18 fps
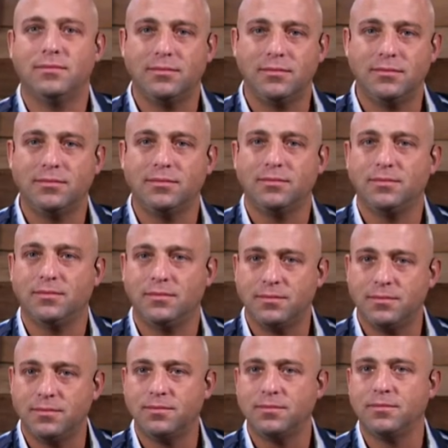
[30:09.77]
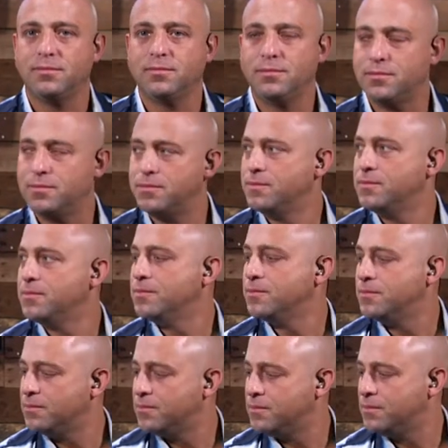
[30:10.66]

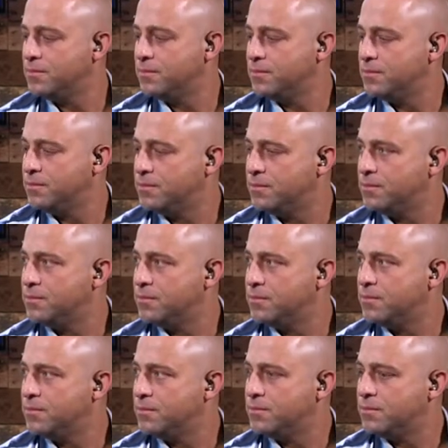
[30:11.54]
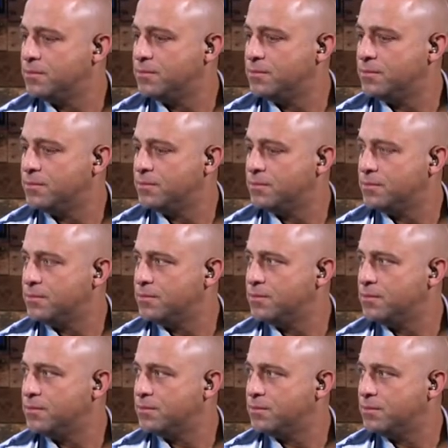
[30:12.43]

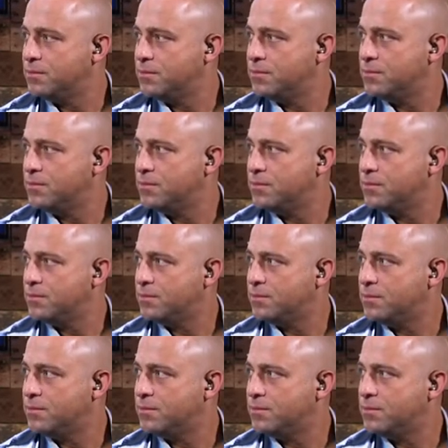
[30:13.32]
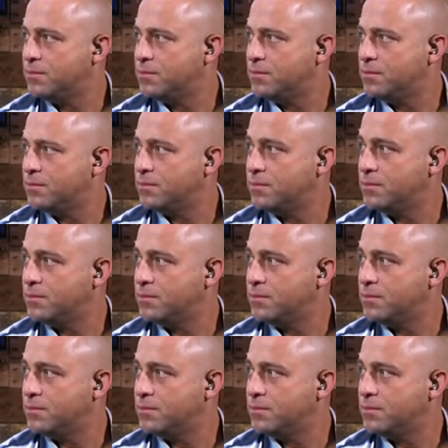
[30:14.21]
(not speaking)